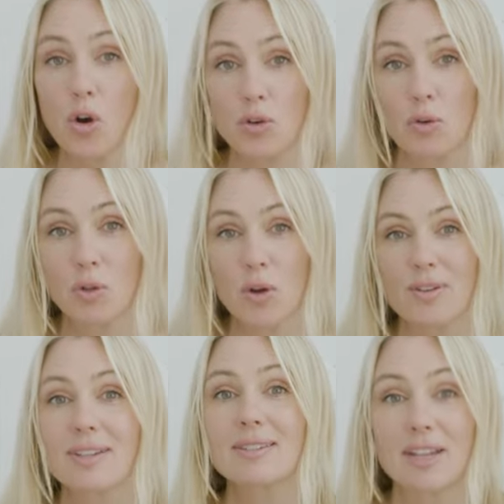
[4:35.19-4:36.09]
on your
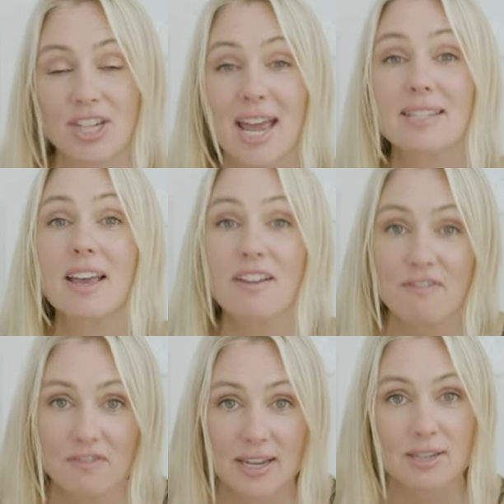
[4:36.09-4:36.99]
loan, such as a
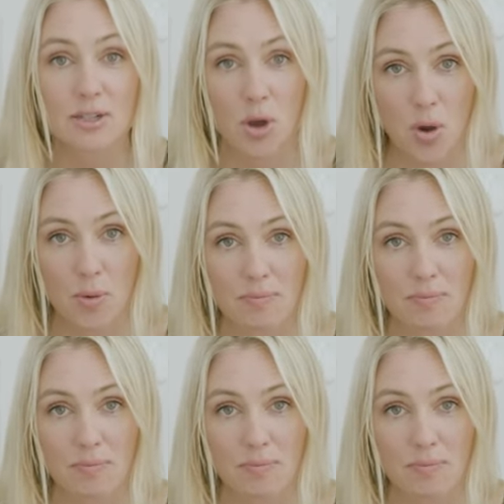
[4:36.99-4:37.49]
fixed home.